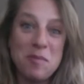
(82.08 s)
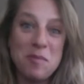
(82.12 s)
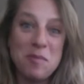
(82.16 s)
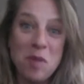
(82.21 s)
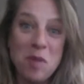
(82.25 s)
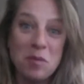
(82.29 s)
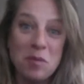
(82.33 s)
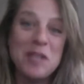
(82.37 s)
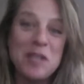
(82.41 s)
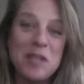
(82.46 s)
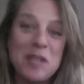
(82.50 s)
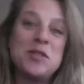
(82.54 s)

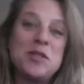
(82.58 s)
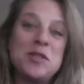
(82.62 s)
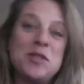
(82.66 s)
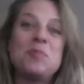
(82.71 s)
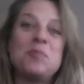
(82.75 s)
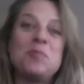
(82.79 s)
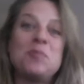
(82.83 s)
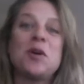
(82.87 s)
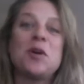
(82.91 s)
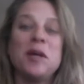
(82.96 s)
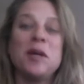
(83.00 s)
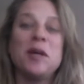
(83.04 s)
in the moment
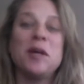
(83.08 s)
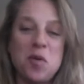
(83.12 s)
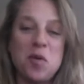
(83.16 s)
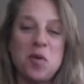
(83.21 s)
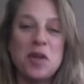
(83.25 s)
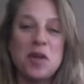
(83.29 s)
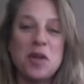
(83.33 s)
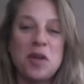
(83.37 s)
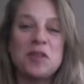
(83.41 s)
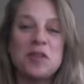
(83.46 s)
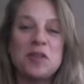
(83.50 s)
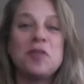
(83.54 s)
is super
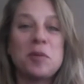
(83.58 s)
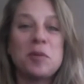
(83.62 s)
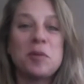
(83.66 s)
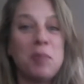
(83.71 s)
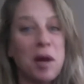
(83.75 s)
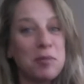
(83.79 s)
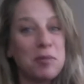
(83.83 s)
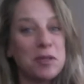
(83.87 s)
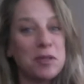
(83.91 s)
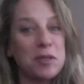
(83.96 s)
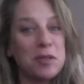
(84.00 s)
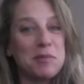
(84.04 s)

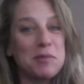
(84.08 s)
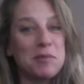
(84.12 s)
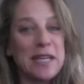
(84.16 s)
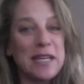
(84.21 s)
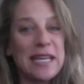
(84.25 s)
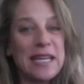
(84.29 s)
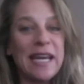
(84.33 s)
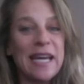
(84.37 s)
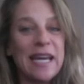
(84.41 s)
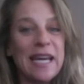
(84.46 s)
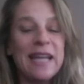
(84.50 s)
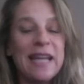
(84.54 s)
important for
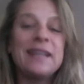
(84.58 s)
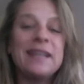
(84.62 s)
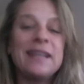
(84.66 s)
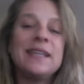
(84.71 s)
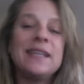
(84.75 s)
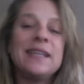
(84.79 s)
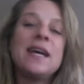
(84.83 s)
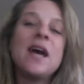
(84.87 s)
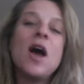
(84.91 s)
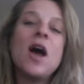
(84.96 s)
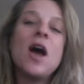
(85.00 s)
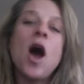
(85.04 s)
public
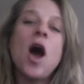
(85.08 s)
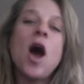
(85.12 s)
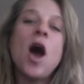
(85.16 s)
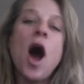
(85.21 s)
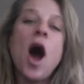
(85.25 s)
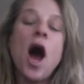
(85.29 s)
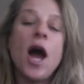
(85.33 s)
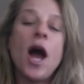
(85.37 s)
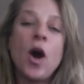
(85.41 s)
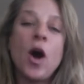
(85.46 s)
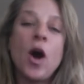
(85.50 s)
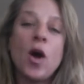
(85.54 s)
speaking.
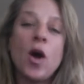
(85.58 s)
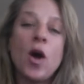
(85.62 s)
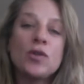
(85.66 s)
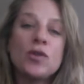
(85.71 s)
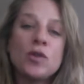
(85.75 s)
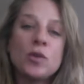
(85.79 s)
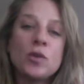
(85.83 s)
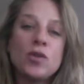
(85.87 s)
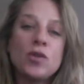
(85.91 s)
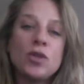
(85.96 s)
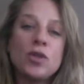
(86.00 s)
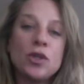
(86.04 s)
I
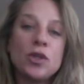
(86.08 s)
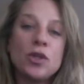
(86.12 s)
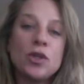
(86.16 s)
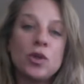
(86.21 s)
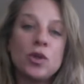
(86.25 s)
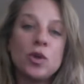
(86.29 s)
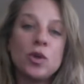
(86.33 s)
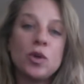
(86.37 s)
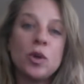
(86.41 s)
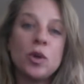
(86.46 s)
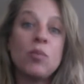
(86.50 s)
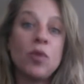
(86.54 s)
also
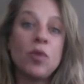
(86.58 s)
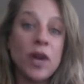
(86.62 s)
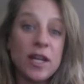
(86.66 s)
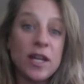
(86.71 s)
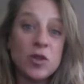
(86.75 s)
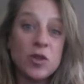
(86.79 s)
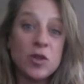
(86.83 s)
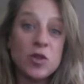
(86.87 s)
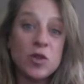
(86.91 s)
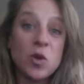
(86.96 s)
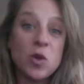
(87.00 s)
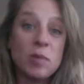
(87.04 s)
do
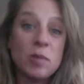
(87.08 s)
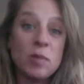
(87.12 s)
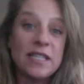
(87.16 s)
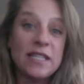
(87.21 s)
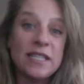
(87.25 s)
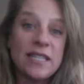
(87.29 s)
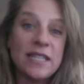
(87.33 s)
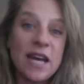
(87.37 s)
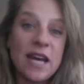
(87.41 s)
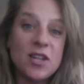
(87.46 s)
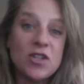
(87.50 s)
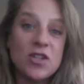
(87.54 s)

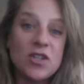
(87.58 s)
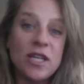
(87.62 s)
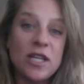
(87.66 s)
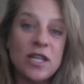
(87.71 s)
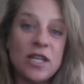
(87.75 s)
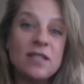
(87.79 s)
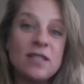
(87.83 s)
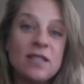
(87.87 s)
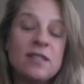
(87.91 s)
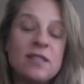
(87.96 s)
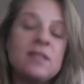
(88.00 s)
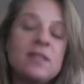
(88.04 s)
brainstorming
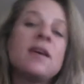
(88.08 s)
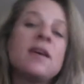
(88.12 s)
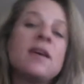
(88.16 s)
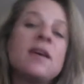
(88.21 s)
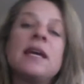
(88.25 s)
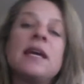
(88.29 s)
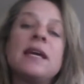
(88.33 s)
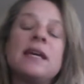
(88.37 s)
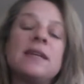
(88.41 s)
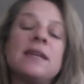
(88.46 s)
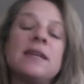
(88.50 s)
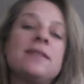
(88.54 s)

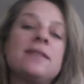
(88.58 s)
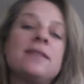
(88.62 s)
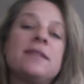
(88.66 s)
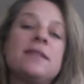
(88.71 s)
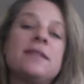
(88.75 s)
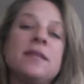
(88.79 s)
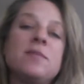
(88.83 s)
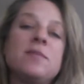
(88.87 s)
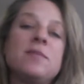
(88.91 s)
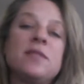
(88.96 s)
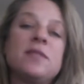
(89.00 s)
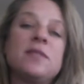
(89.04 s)
sessions.
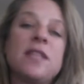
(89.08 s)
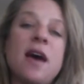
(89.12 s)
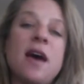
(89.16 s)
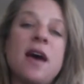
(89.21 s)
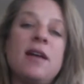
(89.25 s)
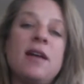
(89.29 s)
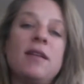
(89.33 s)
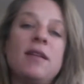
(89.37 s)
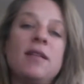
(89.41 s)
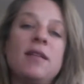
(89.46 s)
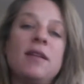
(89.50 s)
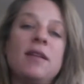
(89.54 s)
It
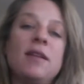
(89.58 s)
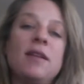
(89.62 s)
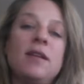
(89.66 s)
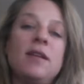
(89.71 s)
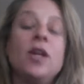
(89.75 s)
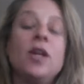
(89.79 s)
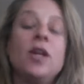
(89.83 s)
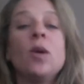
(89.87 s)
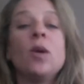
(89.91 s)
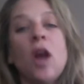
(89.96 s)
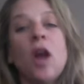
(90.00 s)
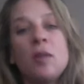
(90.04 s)
seems that,
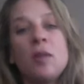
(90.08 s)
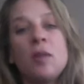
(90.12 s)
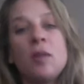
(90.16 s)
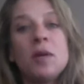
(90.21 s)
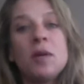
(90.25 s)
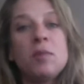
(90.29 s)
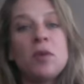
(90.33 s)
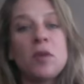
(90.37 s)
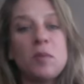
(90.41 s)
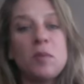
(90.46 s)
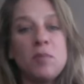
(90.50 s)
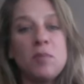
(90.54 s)
a
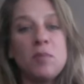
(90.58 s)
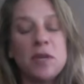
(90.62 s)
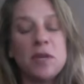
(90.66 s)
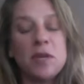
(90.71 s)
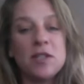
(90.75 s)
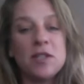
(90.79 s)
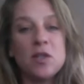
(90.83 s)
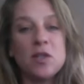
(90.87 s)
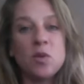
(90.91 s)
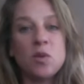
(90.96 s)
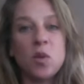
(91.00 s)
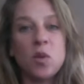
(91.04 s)
lot of people in
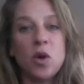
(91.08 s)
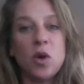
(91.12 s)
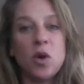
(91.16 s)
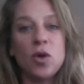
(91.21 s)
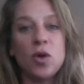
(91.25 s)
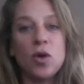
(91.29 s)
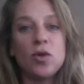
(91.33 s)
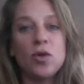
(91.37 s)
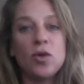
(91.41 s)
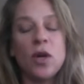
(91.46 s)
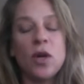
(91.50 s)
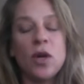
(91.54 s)
the
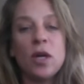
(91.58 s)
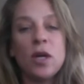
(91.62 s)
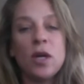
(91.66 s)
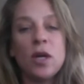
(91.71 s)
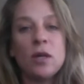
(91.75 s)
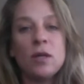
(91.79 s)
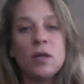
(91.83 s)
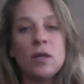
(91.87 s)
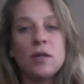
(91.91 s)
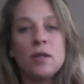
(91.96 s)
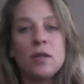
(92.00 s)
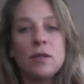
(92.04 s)
business world
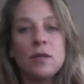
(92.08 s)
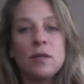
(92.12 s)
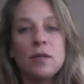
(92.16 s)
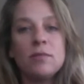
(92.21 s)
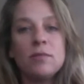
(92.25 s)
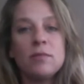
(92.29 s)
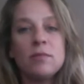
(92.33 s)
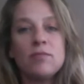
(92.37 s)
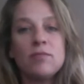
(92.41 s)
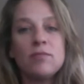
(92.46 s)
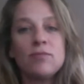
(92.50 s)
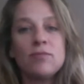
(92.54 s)

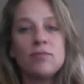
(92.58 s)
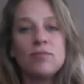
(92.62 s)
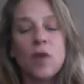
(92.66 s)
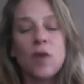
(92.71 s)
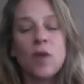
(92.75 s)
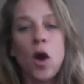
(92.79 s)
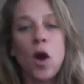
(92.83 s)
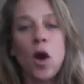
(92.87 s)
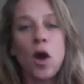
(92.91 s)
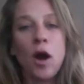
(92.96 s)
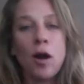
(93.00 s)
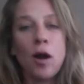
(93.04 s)

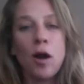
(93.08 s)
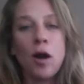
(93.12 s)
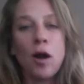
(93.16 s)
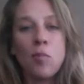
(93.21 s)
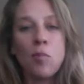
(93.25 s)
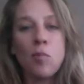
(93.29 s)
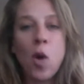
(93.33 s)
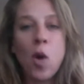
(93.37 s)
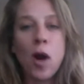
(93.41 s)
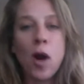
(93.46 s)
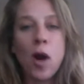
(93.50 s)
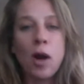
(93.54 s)

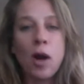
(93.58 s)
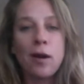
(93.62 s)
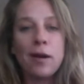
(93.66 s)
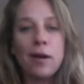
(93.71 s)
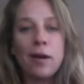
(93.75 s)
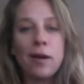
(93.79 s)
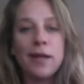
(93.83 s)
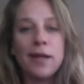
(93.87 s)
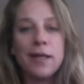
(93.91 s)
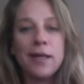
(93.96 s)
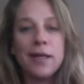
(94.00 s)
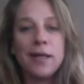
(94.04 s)
are
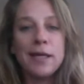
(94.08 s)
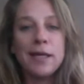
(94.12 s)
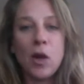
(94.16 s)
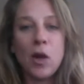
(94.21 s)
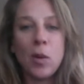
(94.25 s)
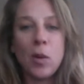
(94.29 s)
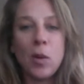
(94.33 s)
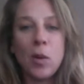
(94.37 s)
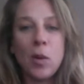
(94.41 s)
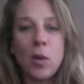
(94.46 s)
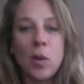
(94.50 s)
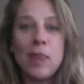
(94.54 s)
more,
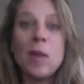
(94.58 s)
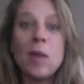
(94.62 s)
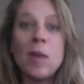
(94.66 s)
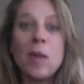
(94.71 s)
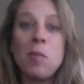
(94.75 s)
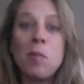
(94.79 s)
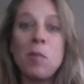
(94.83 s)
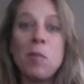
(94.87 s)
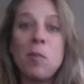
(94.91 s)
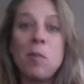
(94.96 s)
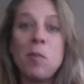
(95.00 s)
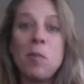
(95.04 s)

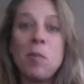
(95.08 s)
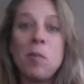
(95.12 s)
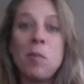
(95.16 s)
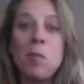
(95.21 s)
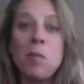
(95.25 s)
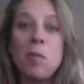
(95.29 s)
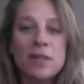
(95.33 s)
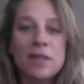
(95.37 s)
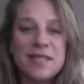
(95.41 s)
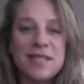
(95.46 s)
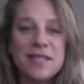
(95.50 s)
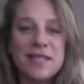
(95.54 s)
in the
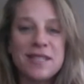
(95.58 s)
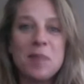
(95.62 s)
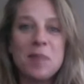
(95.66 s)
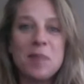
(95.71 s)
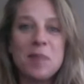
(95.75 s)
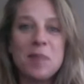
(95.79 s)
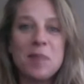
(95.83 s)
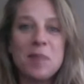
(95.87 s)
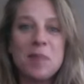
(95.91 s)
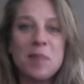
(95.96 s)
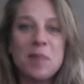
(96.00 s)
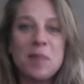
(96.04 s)
box
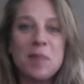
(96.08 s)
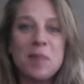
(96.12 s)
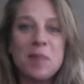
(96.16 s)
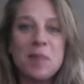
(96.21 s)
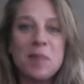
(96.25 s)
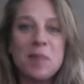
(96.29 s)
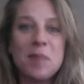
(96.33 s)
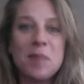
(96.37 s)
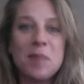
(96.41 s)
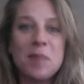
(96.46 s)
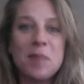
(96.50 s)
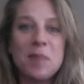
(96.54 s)
type
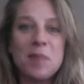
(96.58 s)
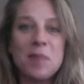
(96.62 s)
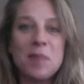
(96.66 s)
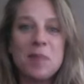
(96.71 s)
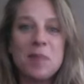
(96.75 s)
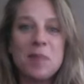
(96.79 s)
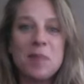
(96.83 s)
thinkers.